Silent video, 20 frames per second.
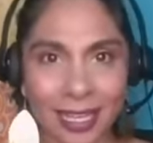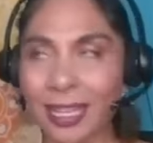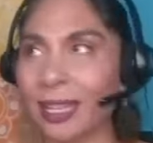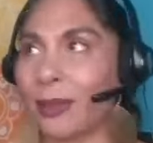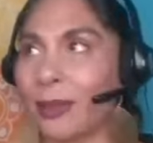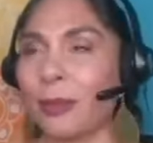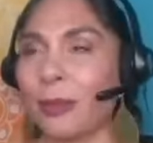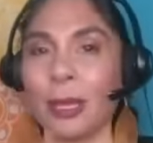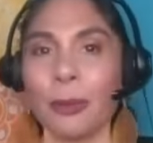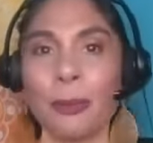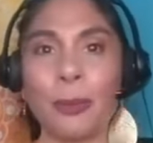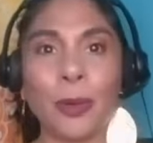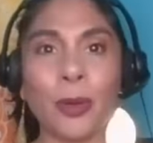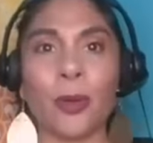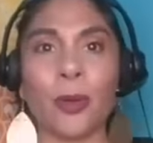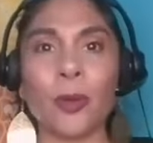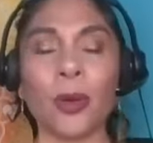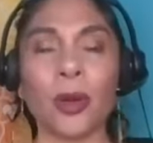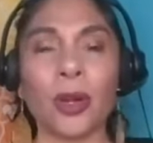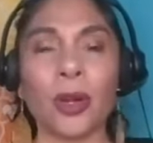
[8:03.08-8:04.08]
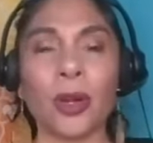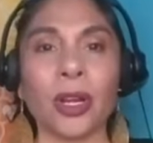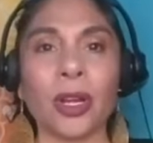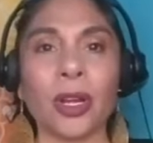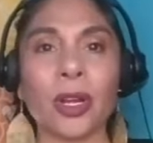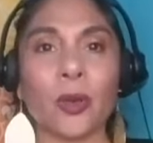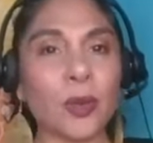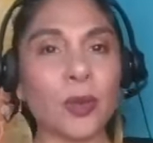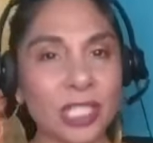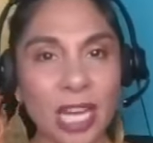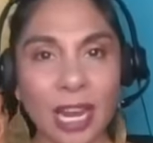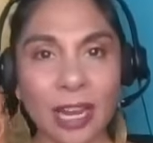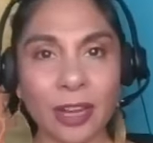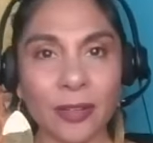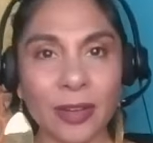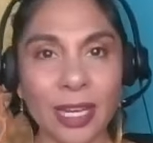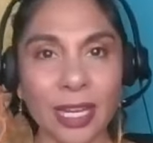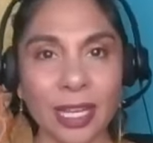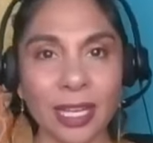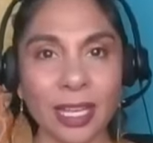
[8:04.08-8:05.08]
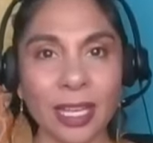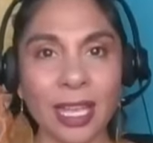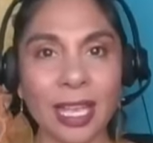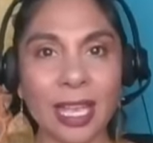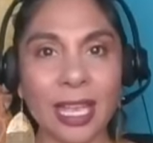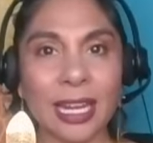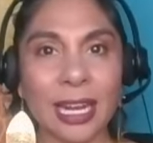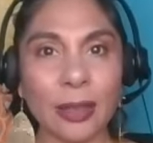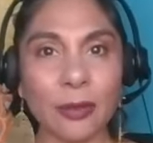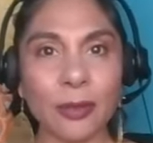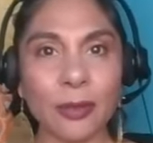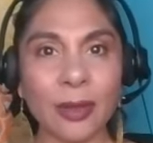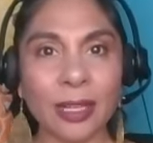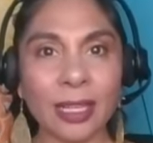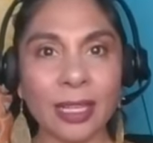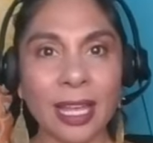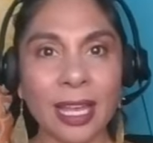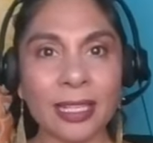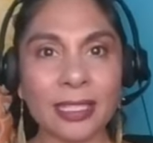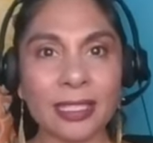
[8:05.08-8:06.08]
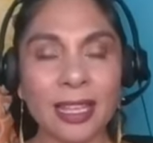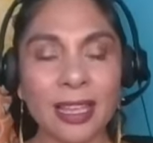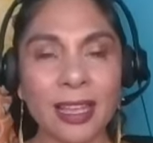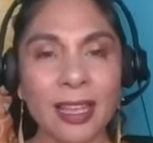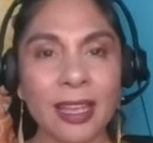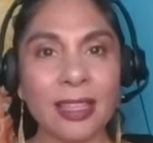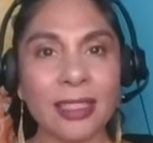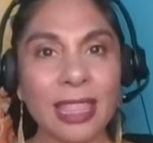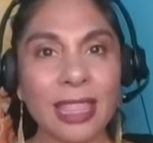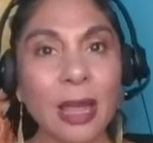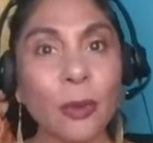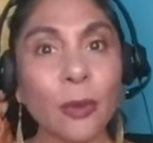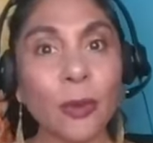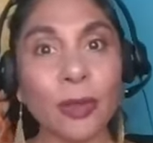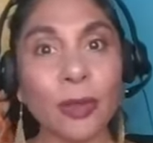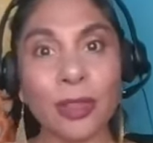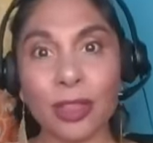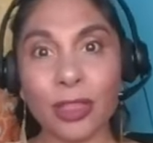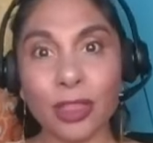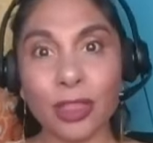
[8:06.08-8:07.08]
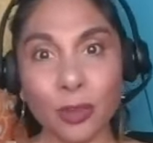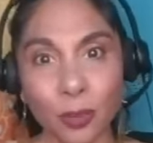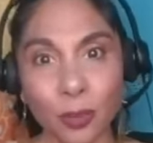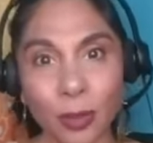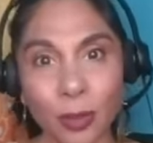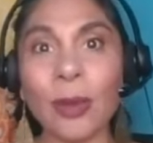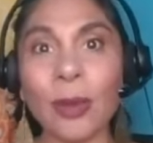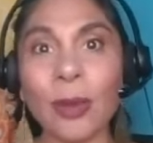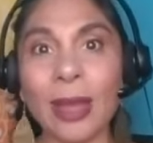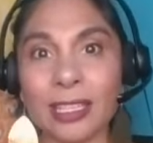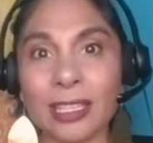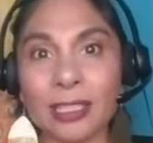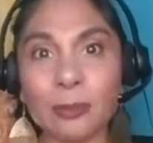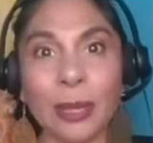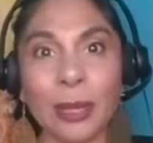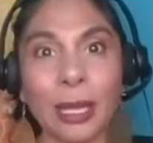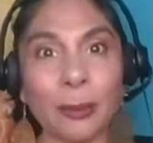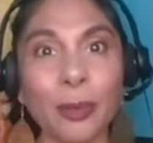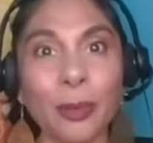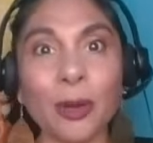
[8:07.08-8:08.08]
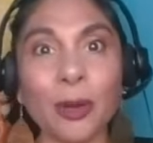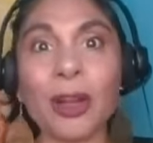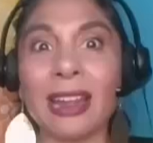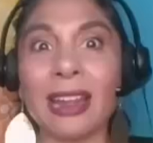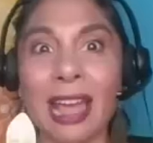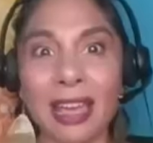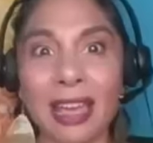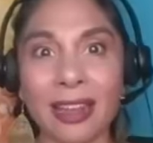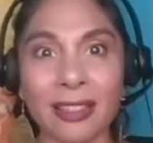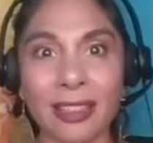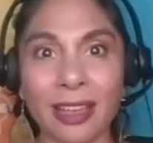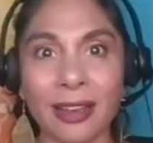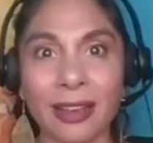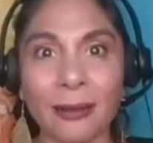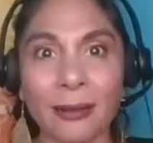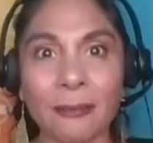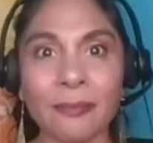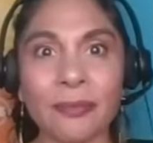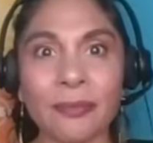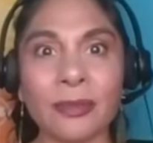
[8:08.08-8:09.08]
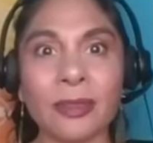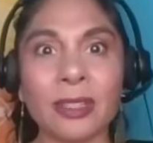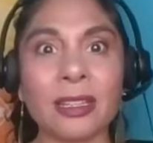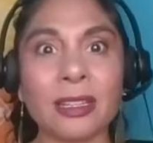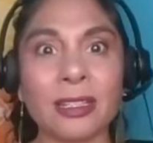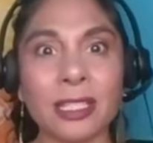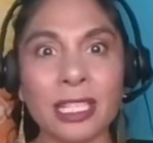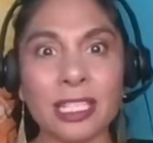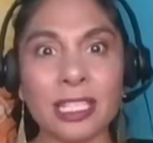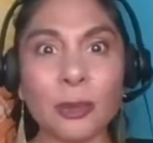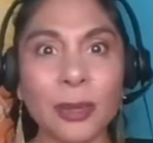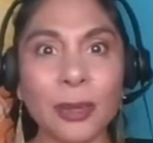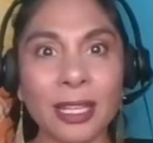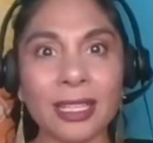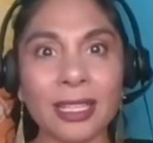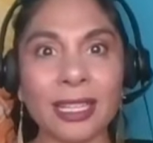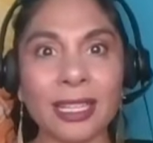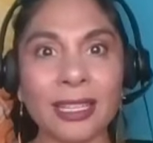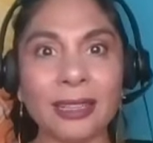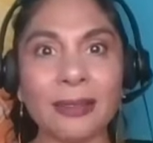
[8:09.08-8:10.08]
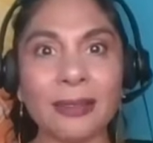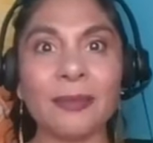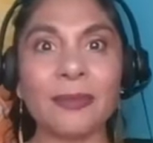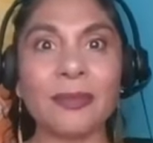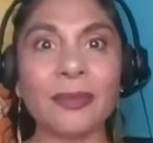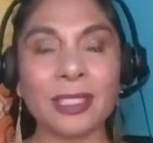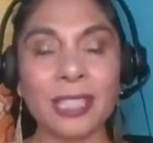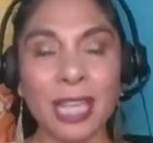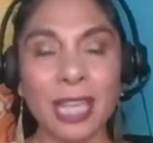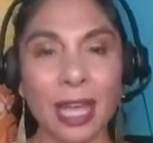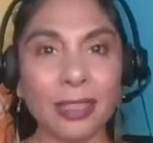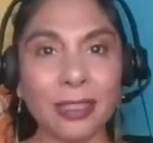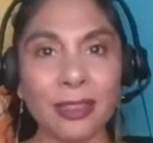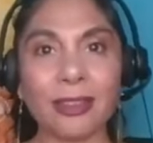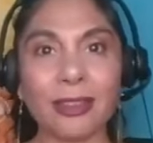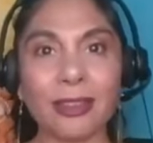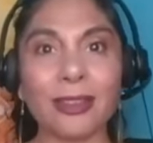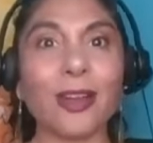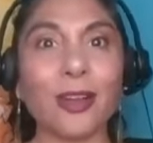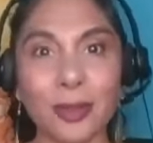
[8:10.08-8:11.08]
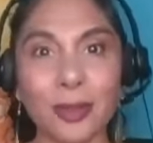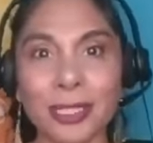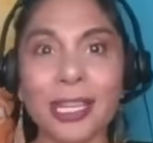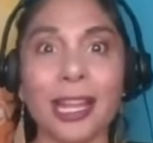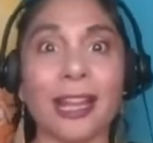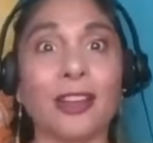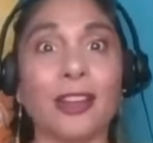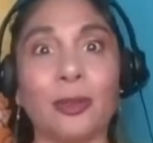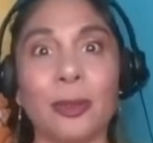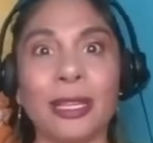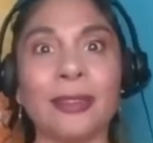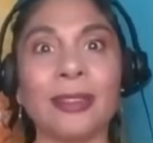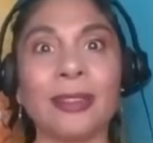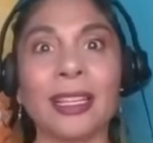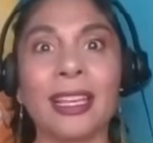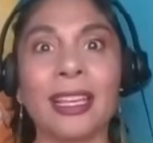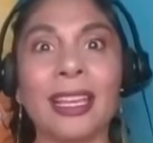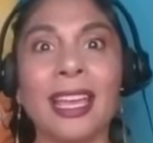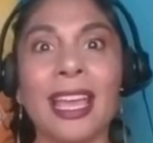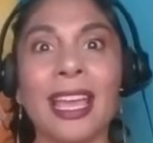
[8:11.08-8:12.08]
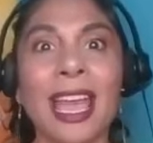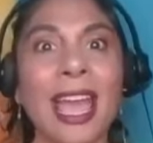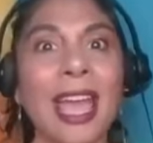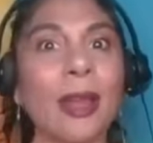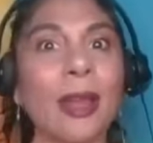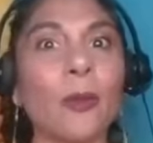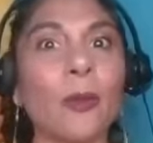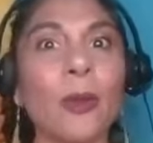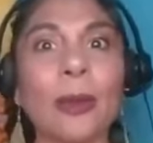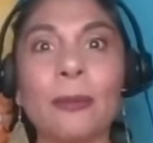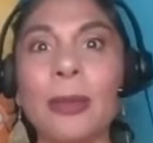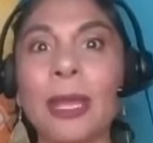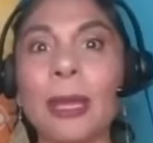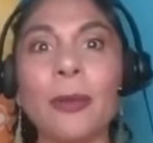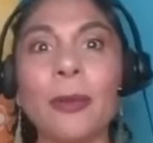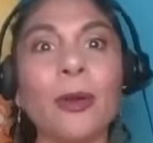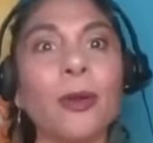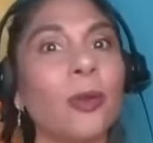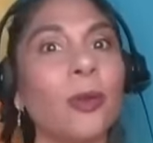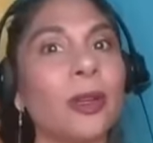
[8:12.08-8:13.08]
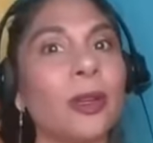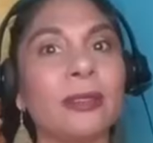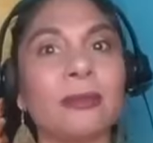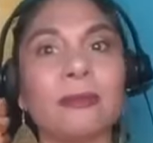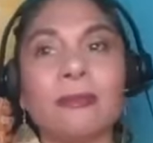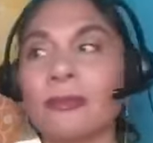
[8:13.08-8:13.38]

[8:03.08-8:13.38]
People were retiring. And I realized that were the three ways people got out of there: disability, death, or retirement. And when people would